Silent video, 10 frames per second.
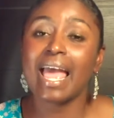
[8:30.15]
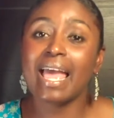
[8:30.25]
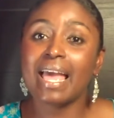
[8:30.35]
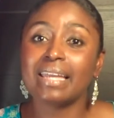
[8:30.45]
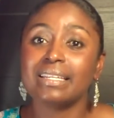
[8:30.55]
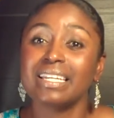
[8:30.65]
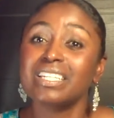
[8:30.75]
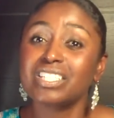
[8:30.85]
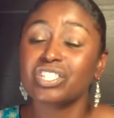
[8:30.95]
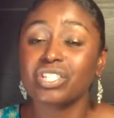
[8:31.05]
And
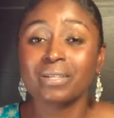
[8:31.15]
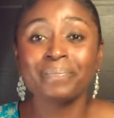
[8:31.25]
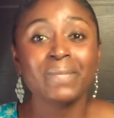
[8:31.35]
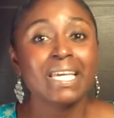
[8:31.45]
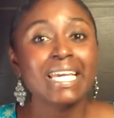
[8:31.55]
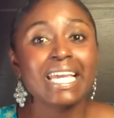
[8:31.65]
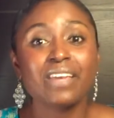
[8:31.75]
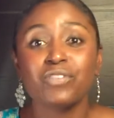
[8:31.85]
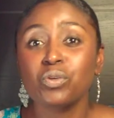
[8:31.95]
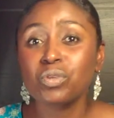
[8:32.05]
in addition,
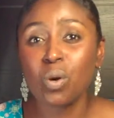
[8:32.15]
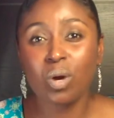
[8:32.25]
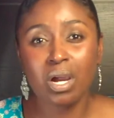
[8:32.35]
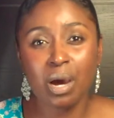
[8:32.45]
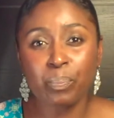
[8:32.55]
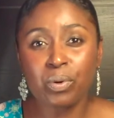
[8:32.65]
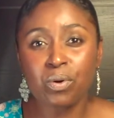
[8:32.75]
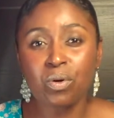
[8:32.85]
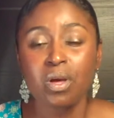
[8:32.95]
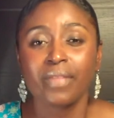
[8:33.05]
if you know a
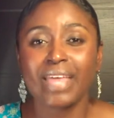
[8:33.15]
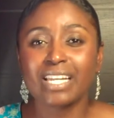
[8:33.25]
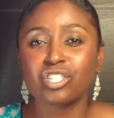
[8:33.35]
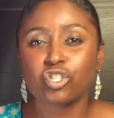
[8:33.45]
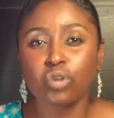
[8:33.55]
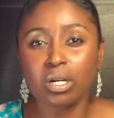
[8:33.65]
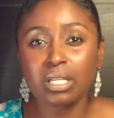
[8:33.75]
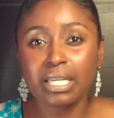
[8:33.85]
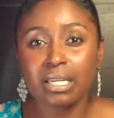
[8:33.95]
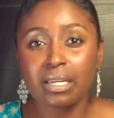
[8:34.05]
couple that is
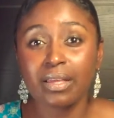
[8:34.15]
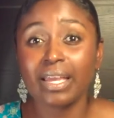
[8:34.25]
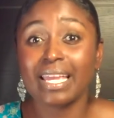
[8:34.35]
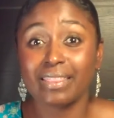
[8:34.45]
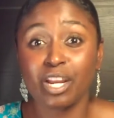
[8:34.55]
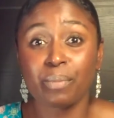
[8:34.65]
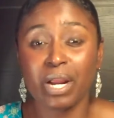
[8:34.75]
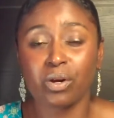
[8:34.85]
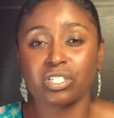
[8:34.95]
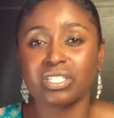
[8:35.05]
struggling in their
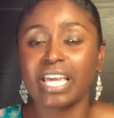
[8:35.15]
marriage,